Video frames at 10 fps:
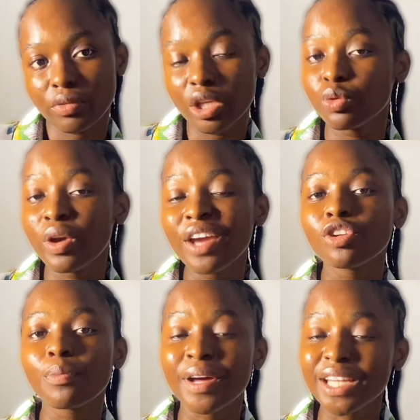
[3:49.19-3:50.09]
You end
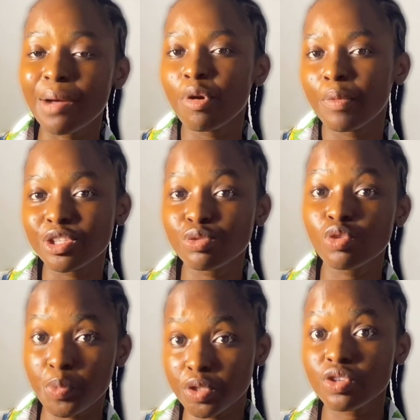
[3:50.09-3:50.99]
up at that moment, you
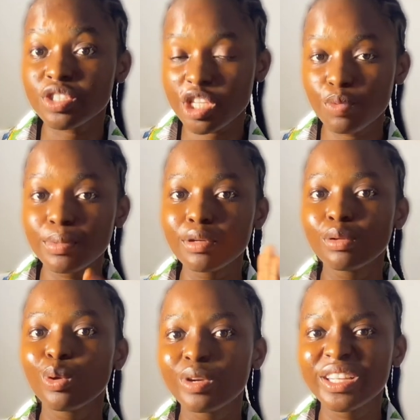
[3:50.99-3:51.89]
rub it, your skin will be
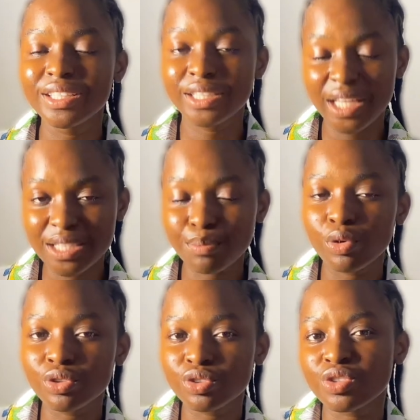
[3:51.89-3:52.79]
glowing. Yes,
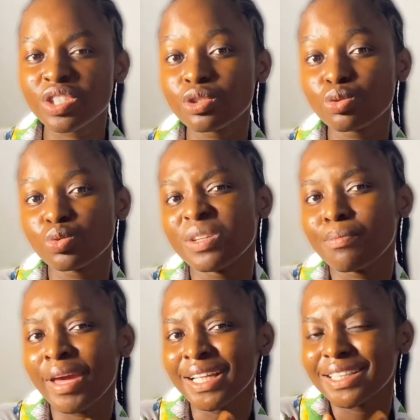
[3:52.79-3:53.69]
but does it do the
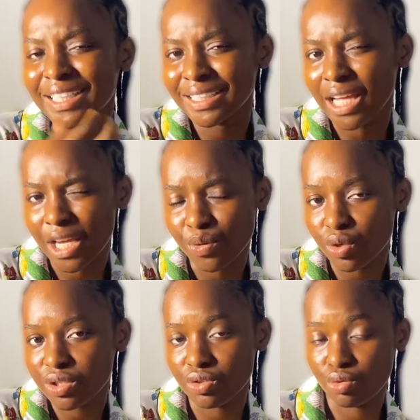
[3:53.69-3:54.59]
main thing that you
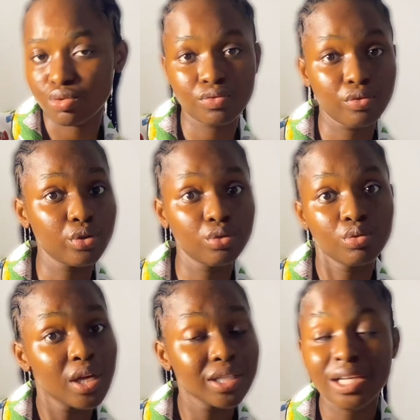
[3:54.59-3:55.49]
want it to do for you?
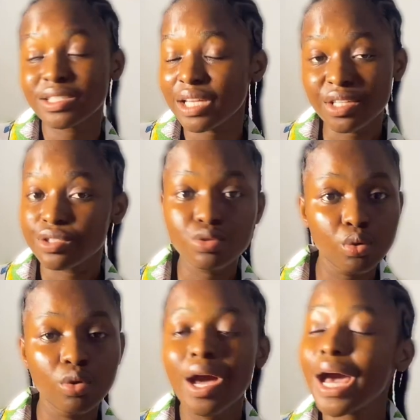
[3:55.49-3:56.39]
The answer is
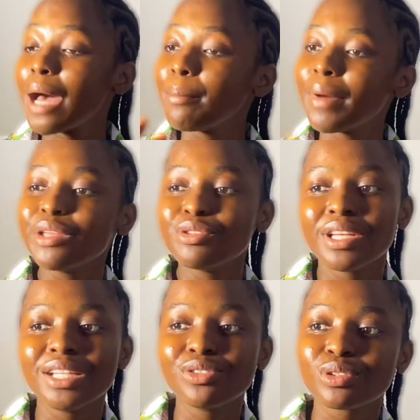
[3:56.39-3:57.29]
no. And mind you
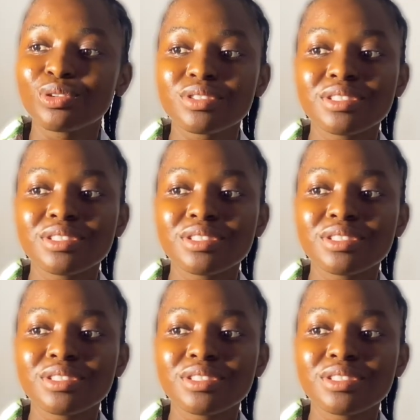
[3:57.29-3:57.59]
that Dr.